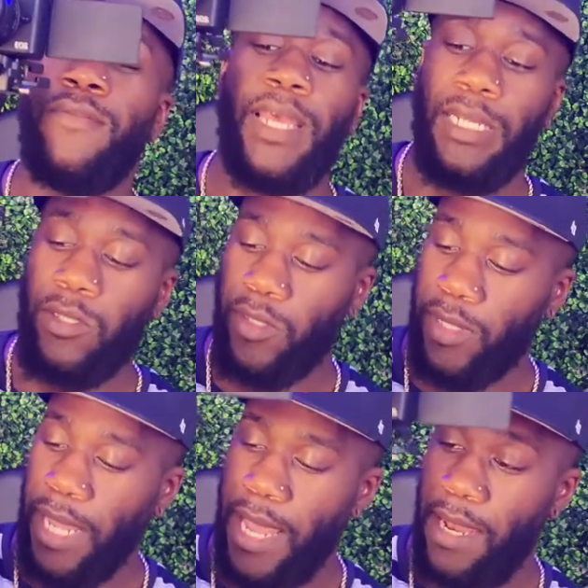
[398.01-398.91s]
So I'm
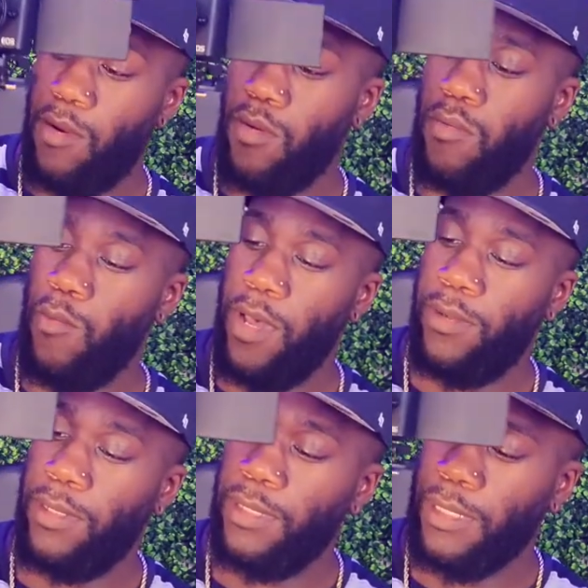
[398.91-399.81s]
just showing you
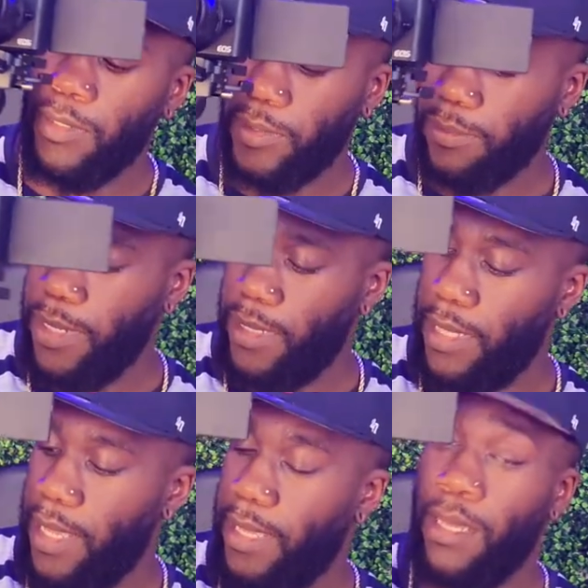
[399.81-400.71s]
guys, no
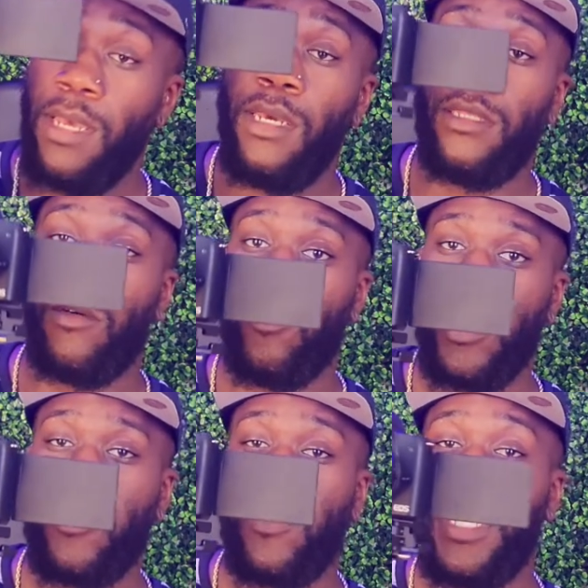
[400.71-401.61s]
matter how I turn it,